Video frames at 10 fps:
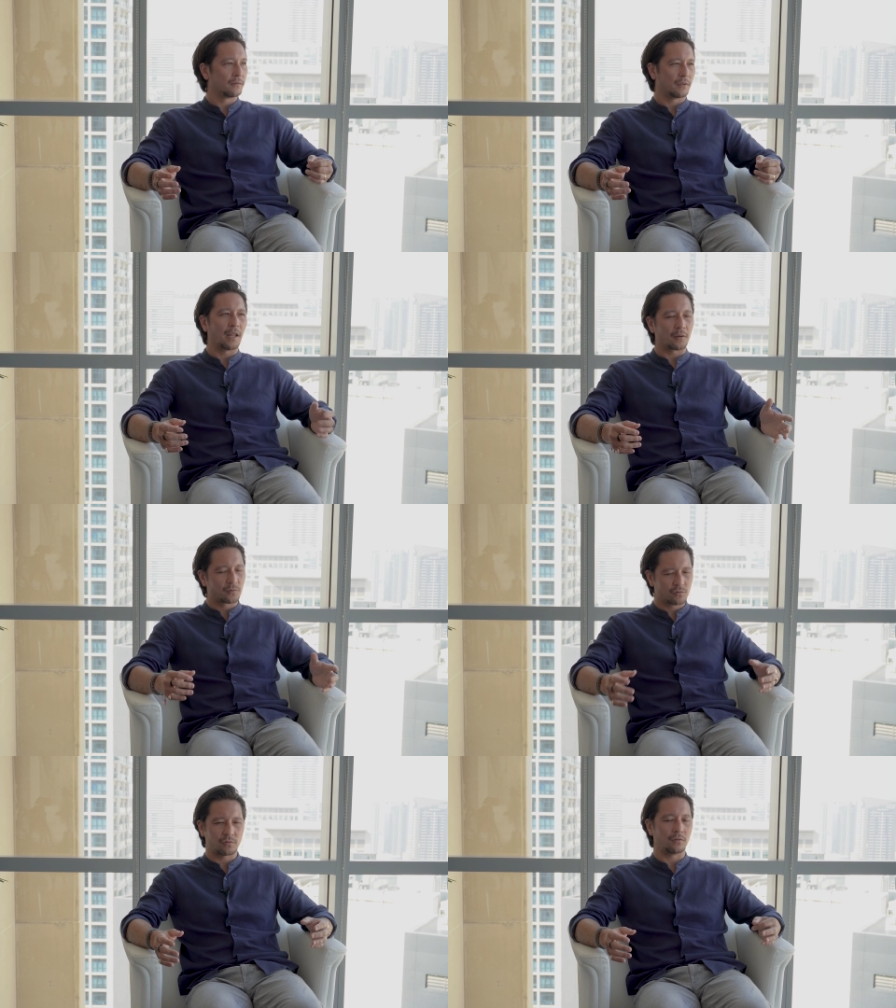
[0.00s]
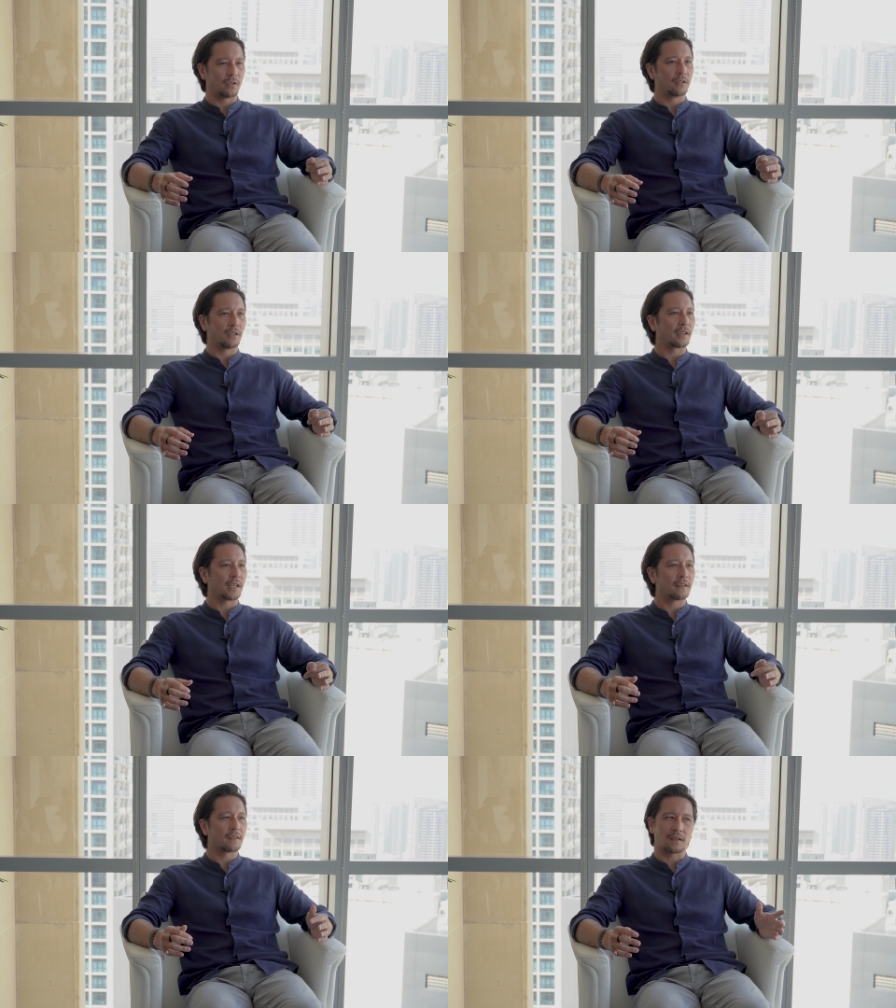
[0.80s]
Yeah. Like truly, like
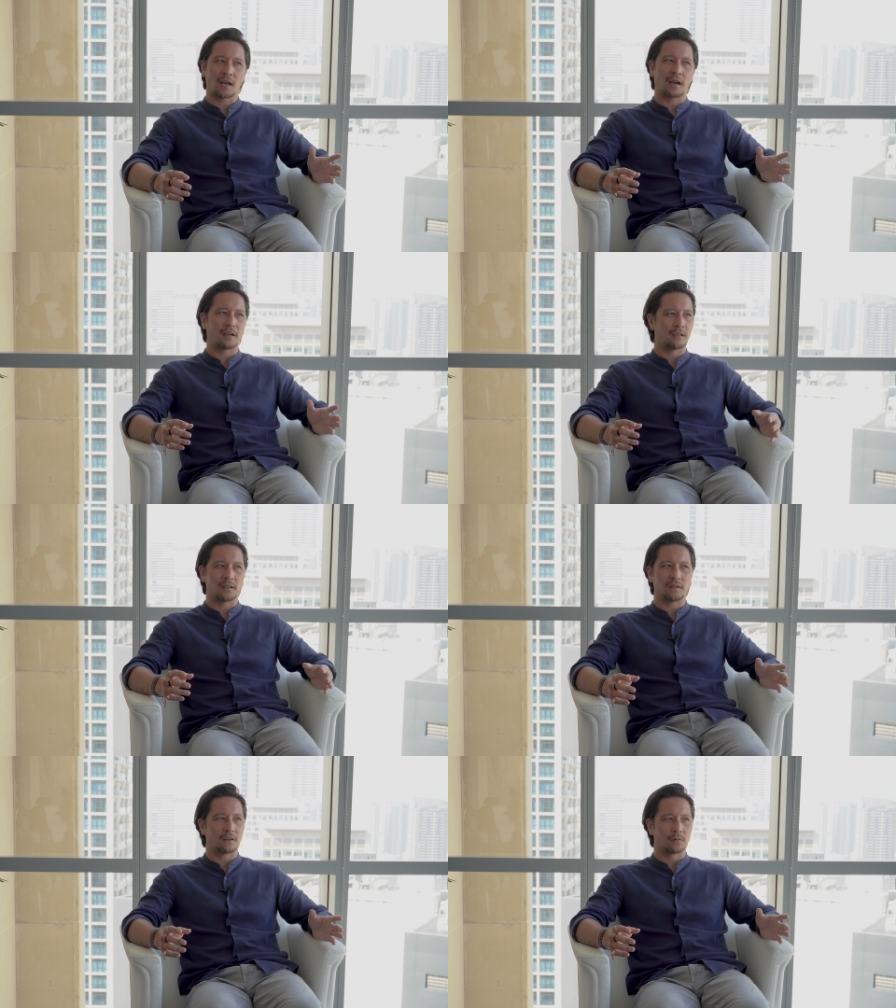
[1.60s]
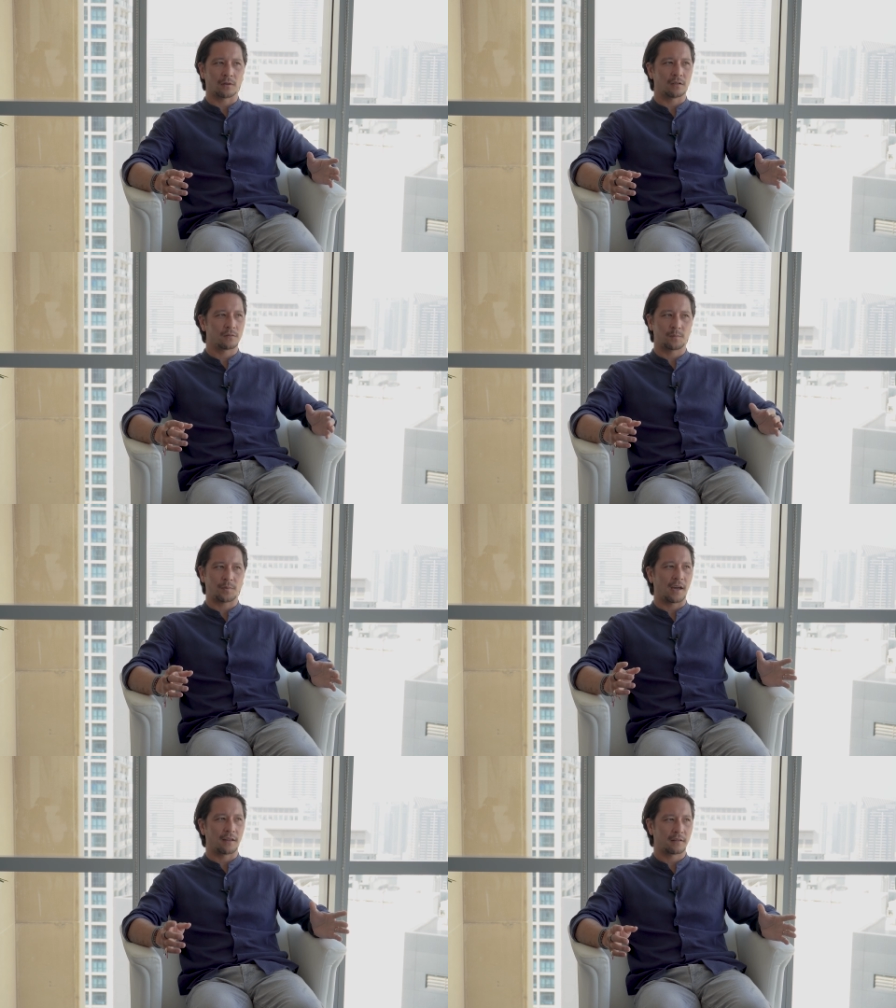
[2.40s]
it's not an easy mm-hmm.
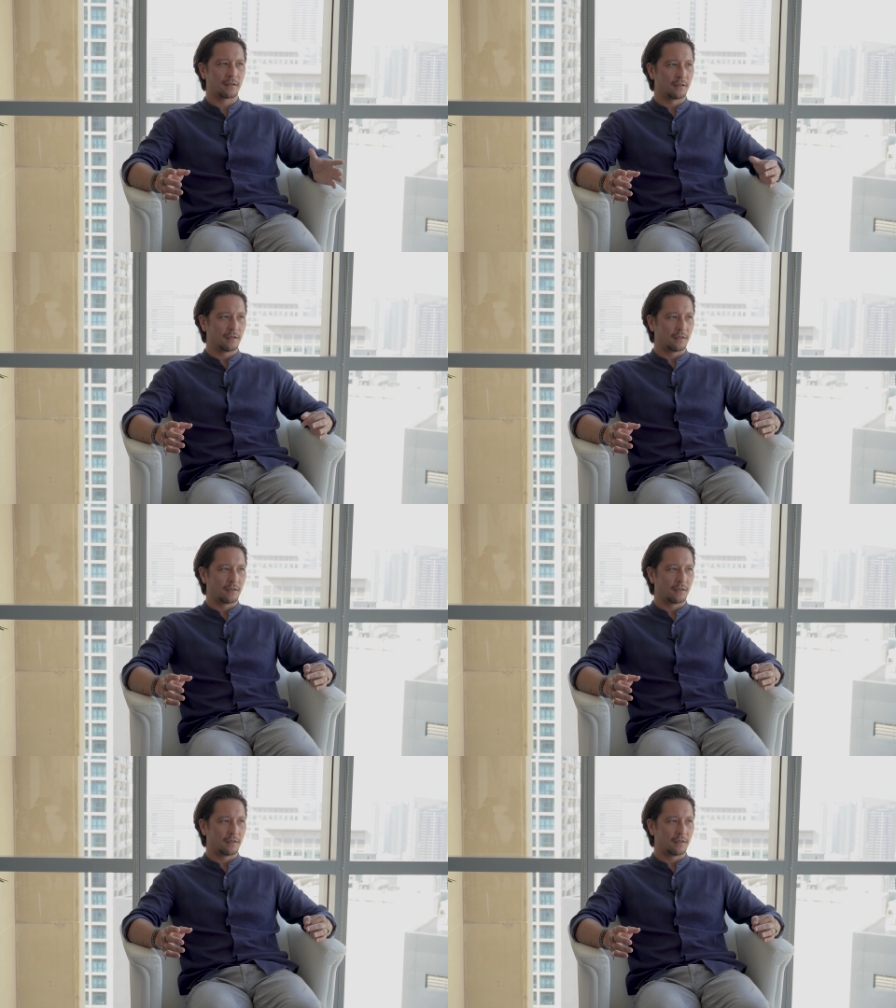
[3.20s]
path.